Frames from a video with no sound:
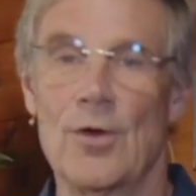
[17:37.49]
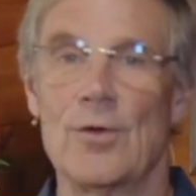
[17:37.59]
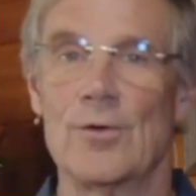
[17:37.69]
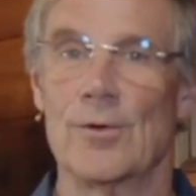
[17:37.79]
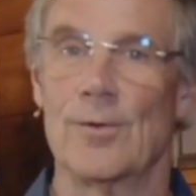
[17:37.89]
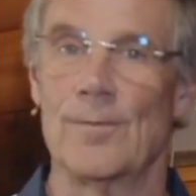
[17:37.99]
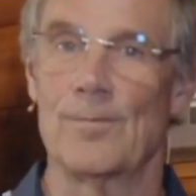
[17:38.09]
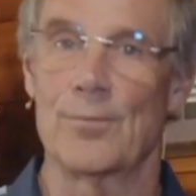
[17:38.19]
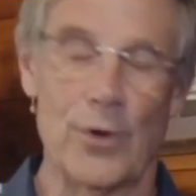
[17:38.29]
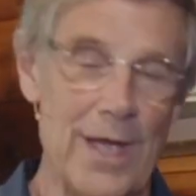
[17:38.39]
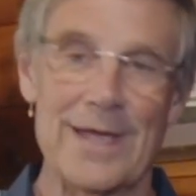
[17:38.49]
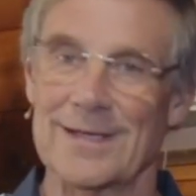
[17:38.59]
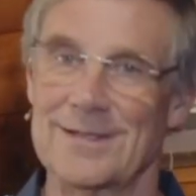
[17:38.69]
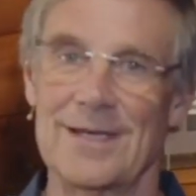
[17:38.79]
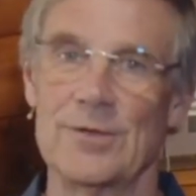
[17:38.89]
You're praying
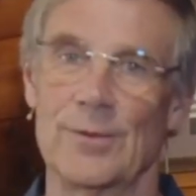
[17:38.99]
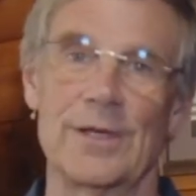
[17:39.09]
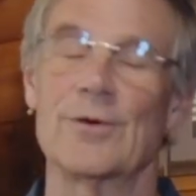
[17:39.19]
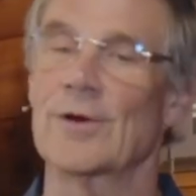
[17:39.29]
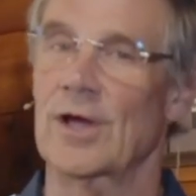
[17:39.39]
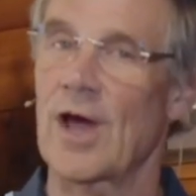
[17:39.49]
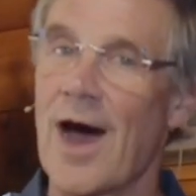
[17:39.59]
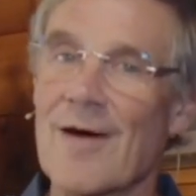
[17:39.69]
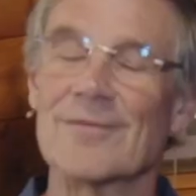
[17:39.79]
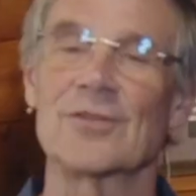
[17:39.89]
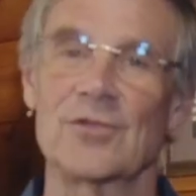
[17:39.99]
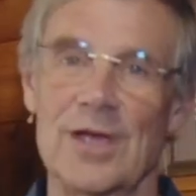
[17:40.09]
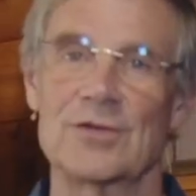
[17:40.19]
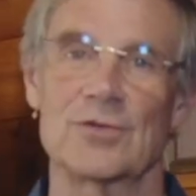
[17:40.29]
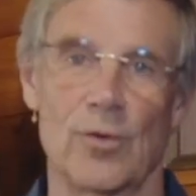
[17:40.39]
continually. You're in a
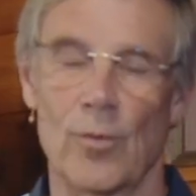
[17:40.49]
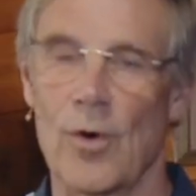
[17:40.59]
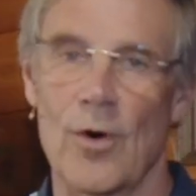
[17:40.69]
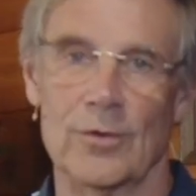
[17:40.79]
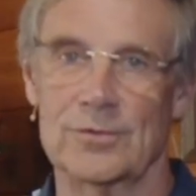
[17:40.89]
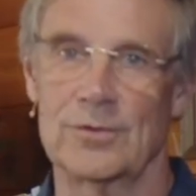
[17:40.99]
conversational walk.